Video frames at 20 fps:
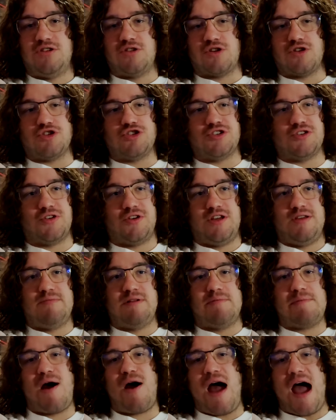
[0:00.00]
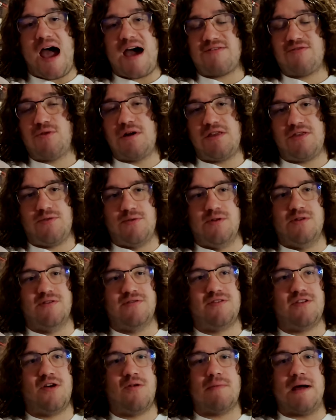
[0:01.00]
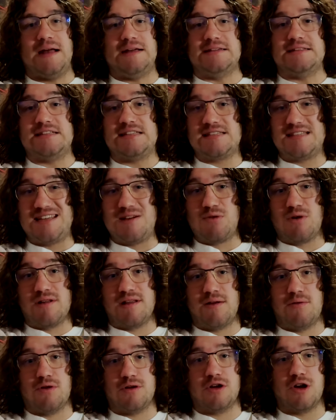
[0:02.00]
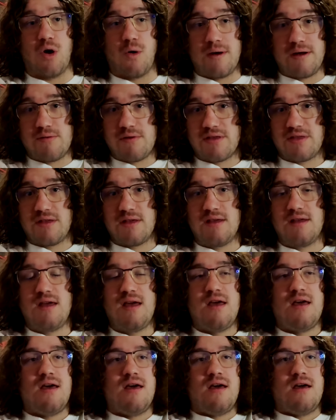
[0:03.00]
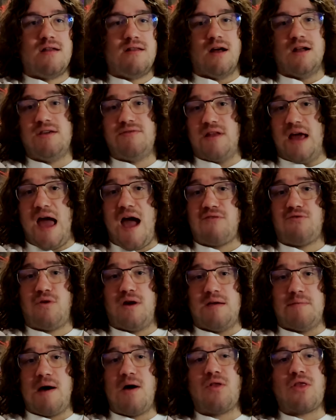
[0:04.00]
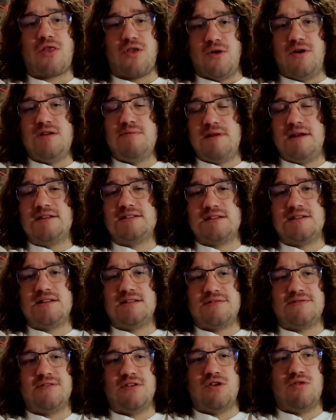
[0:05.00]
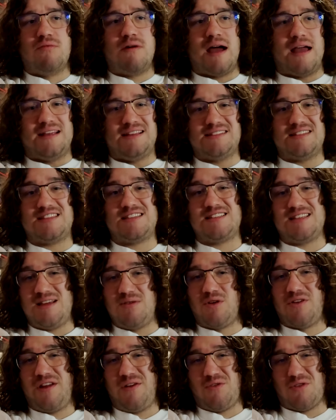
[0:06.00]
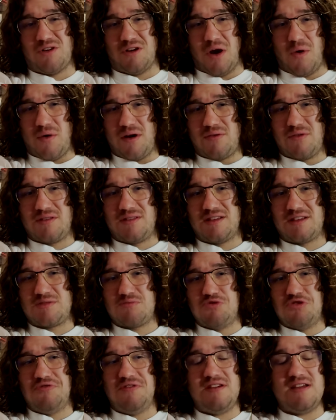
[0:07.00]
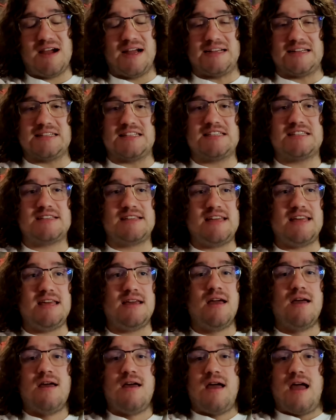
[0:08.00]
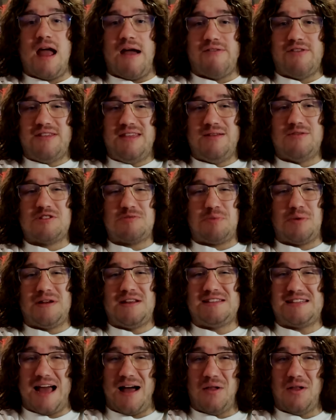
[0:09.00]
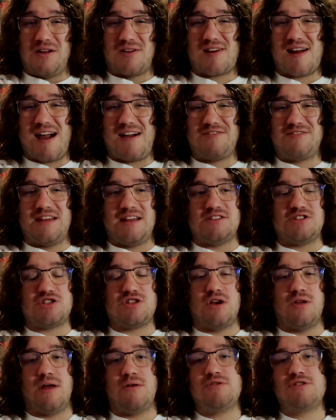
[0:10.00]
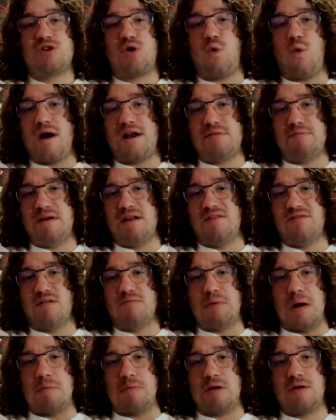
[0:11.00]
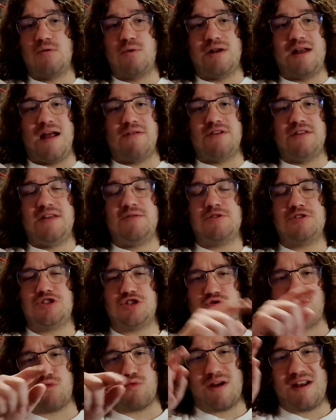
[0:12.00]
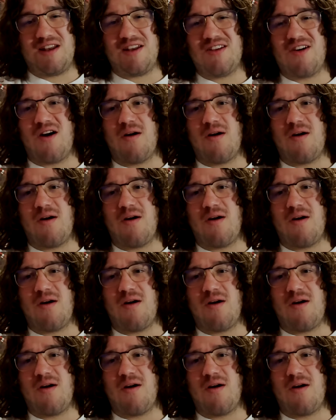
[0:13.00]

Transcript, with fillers: in her journey, but about halfway through the film, I could see where they were going with it. Not even halfway, about thirty minutes into the film, I could see where they were going with this movie. I could see everything was pretty telegraphed, and so that was quite a bit of a bummer when everything was just written